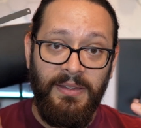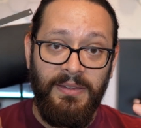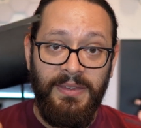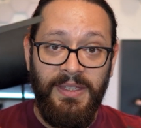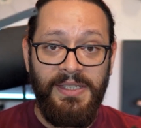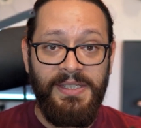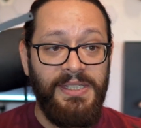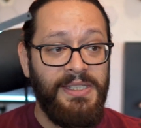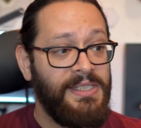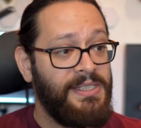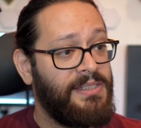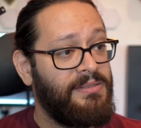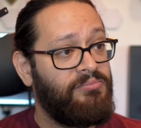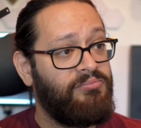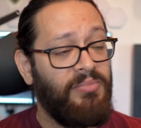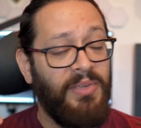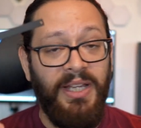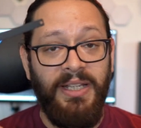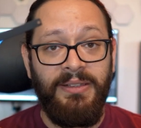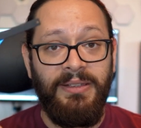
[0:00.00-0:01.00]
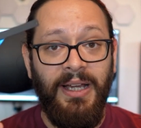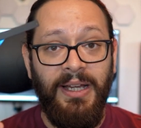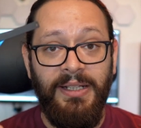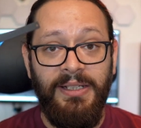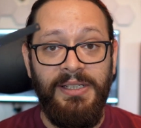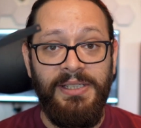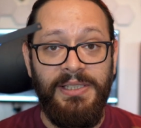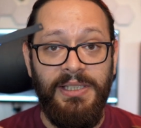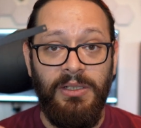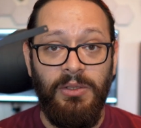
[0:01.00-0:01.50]
This is a
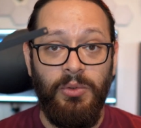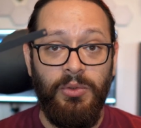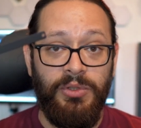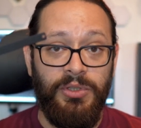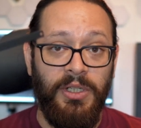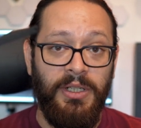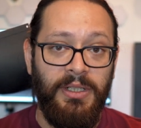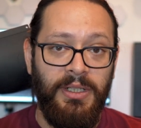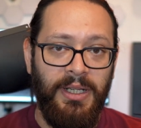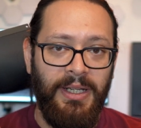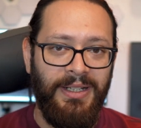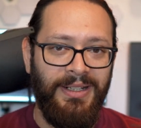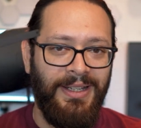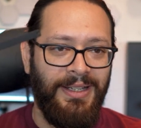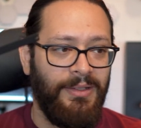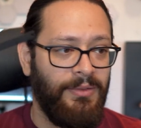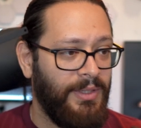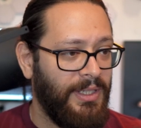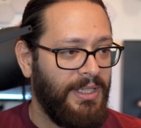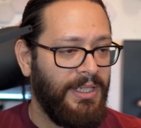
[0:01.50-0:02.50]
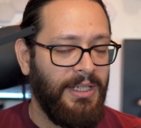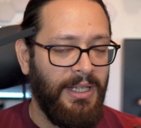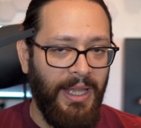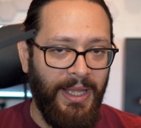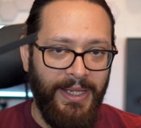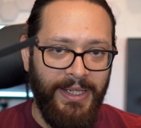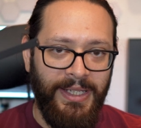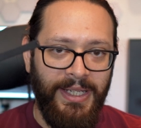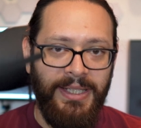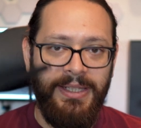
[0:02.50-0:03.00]
tiny solution and I really
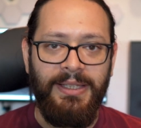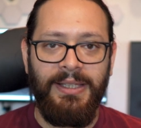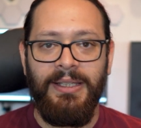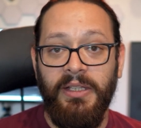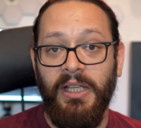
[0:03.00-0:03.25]
like it.